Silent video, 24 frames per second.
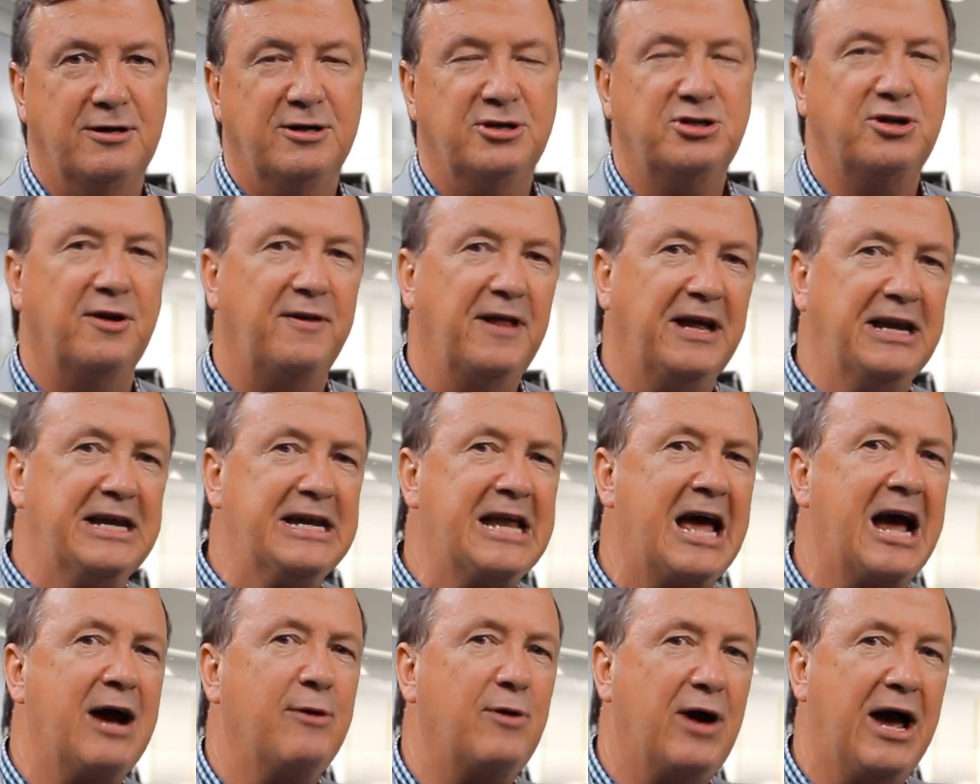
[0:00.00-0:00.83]
So they
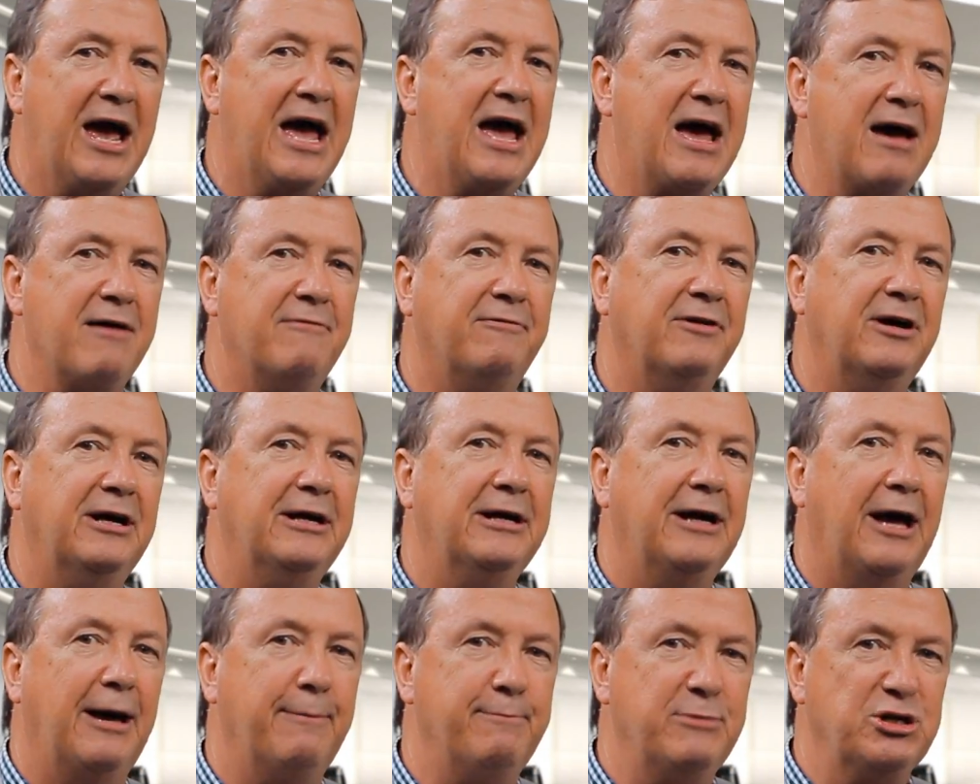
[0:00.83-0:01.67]
now have
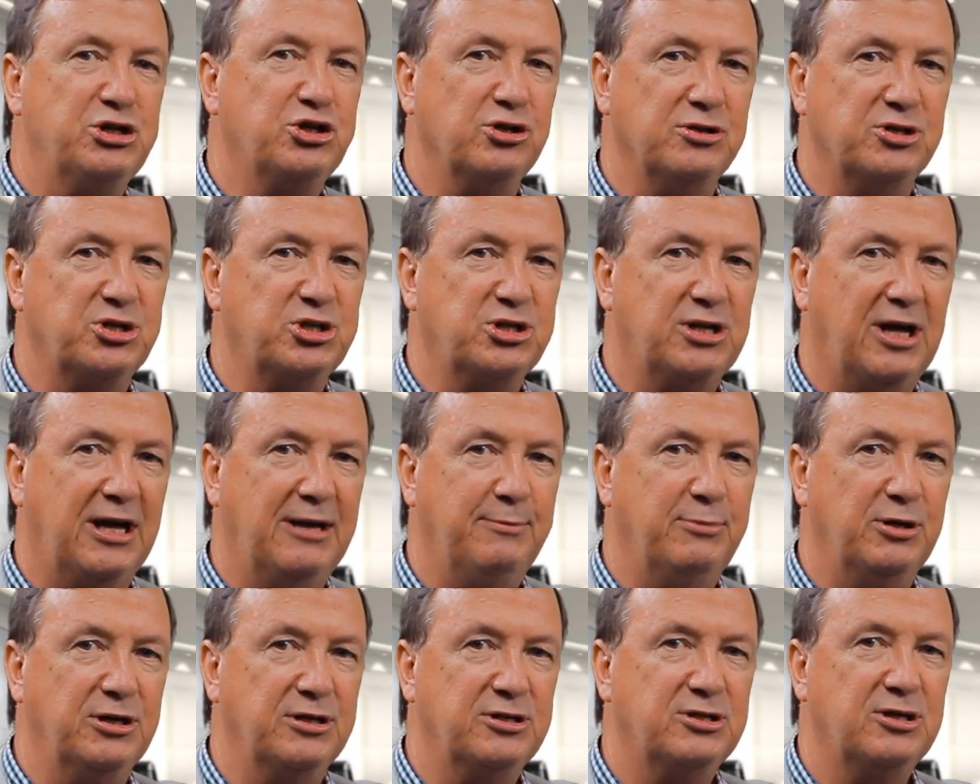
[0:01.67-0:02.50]
a mission
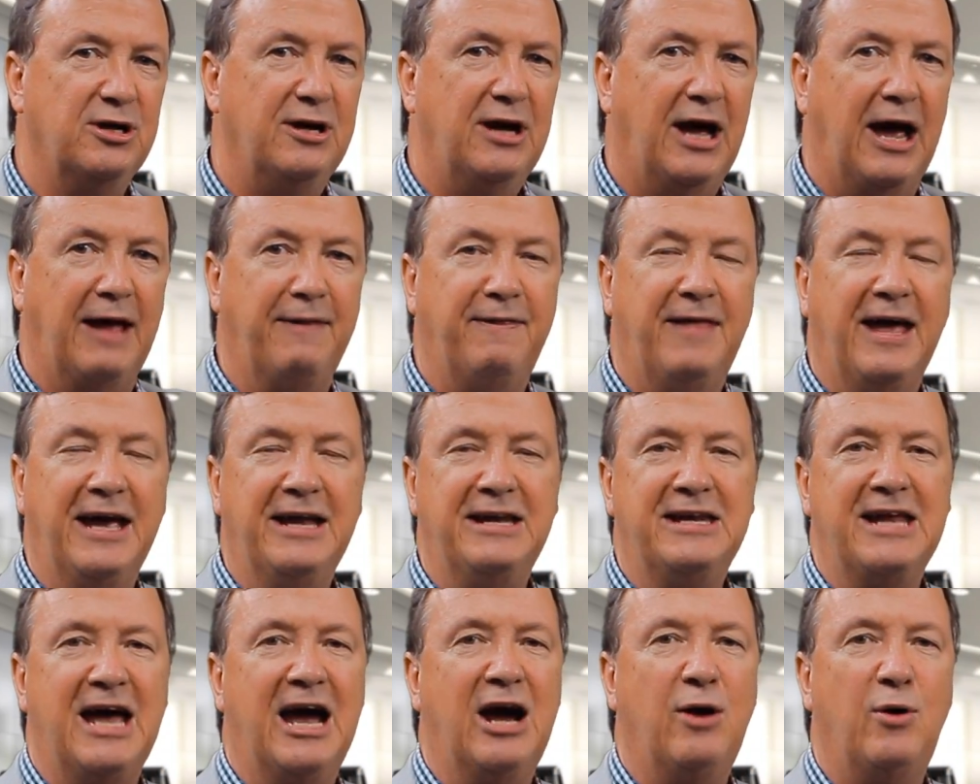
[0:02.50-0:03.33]
statement, and they
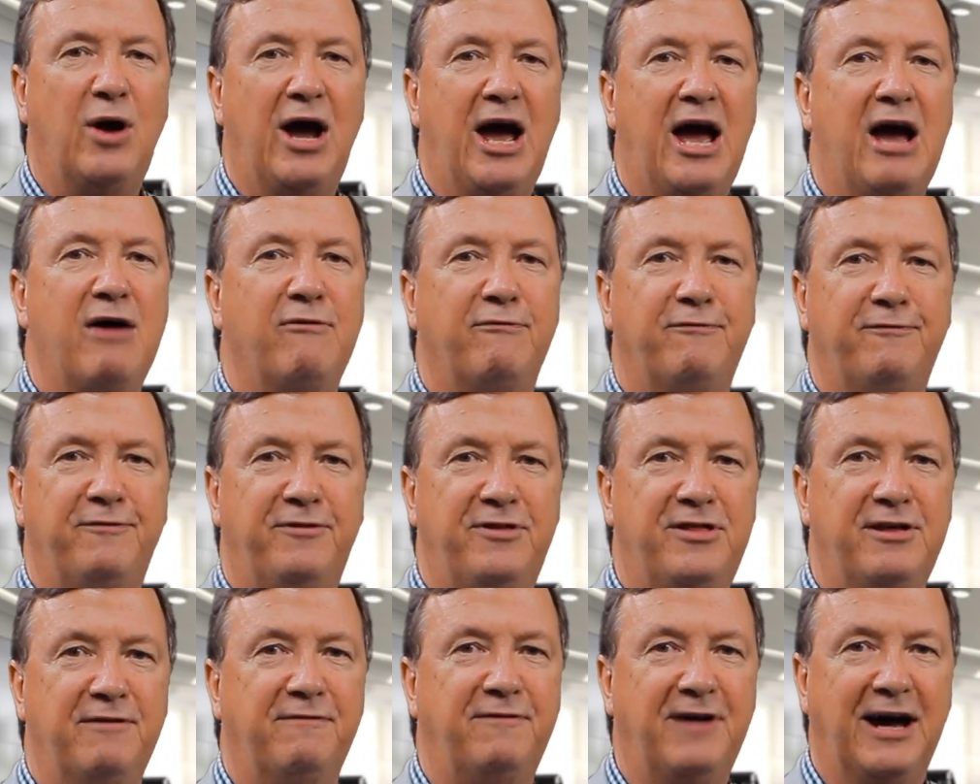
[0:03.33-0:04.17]
now
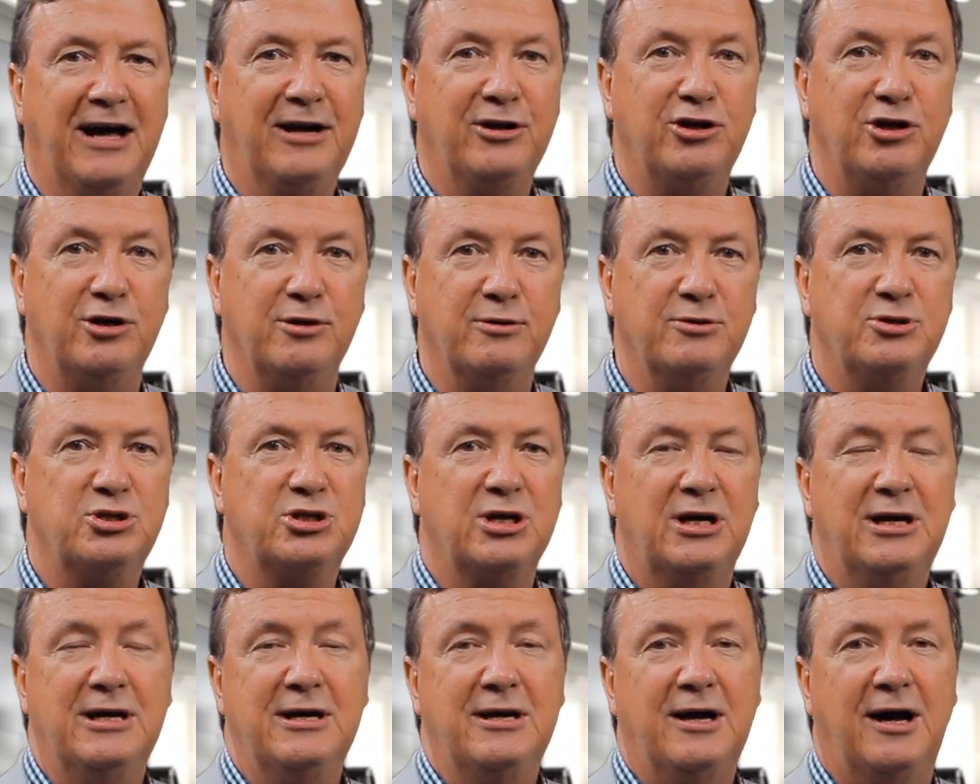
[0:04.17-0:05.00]
have the values.